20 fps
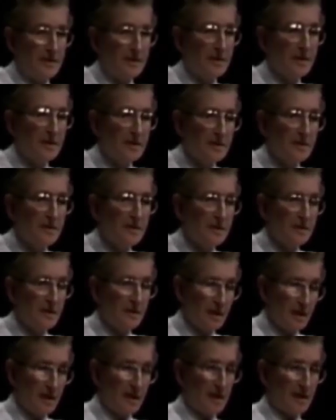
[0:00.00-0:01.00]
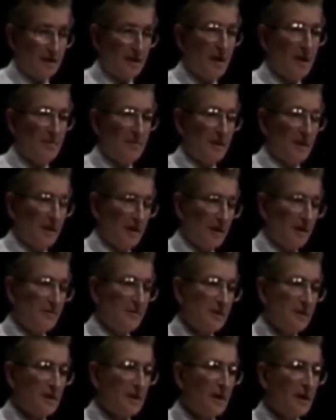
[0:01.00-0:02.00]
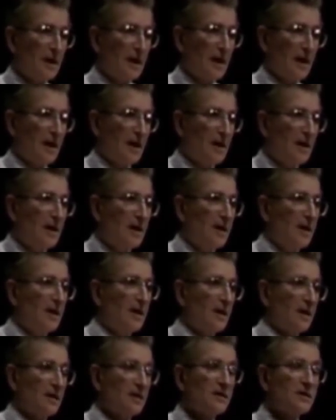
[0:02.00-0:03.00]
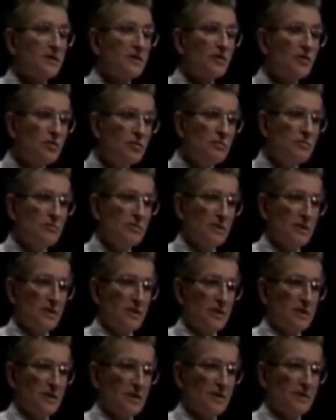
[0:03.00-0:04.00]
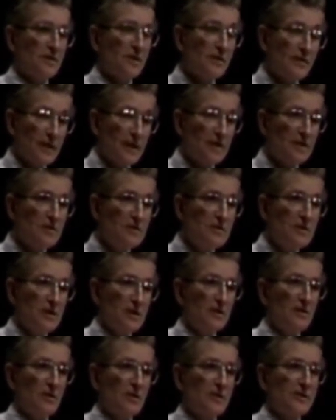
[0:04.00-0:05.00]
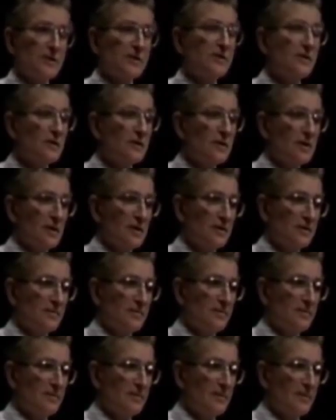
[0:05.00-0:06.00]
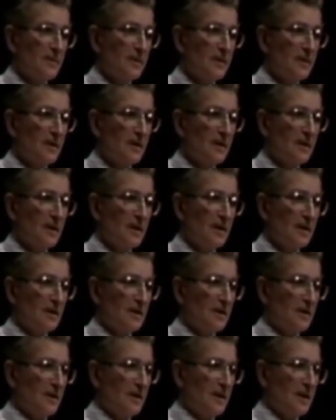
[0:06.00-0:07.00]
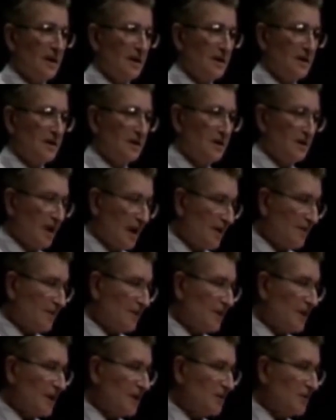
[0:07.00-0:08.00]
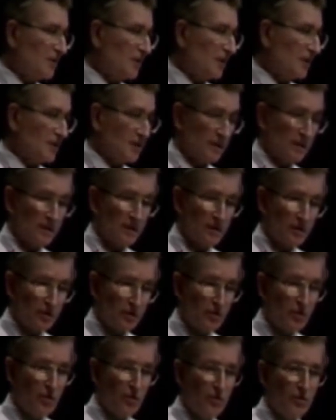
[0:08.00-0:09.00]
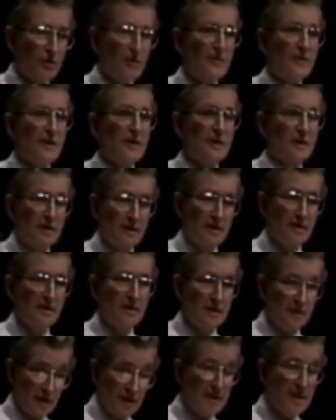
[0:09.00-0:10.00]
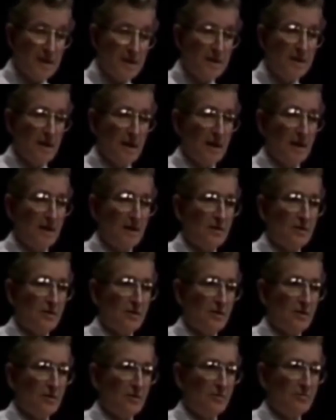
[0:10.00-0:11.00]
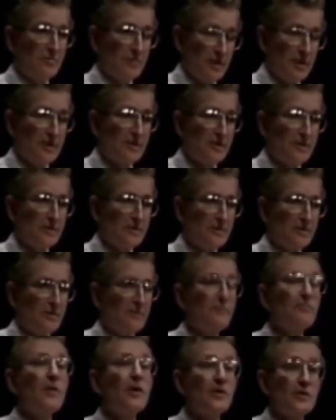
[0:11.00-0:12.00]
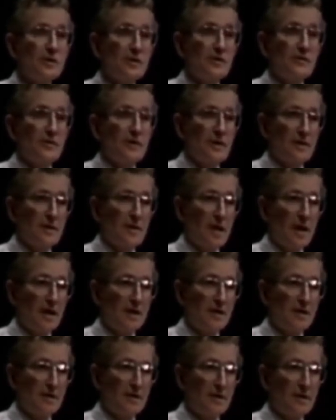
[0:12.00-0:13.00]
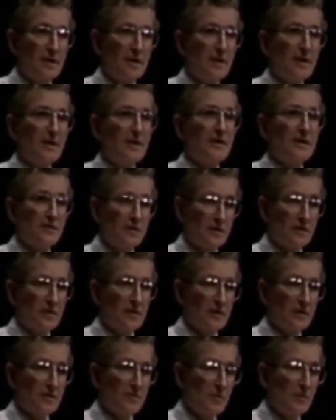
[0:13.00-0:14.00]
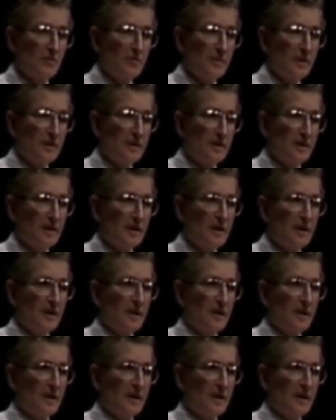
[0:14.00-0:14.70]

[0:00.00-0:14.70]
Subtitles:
I think that's complicated, and we should look at it. The Soviet Union calls it socialism, and after they took control of they did take control pretty soon of most of the international socialist movement,